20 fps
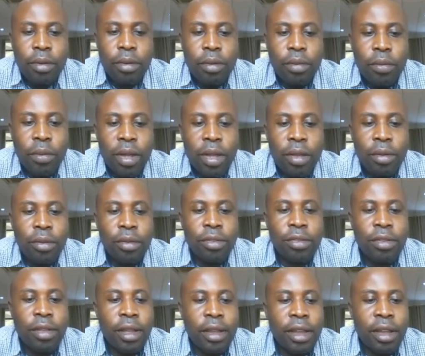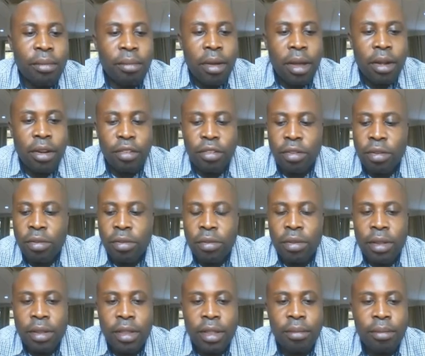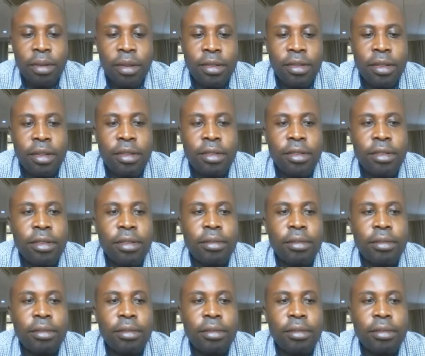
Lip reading: We use the command show databases.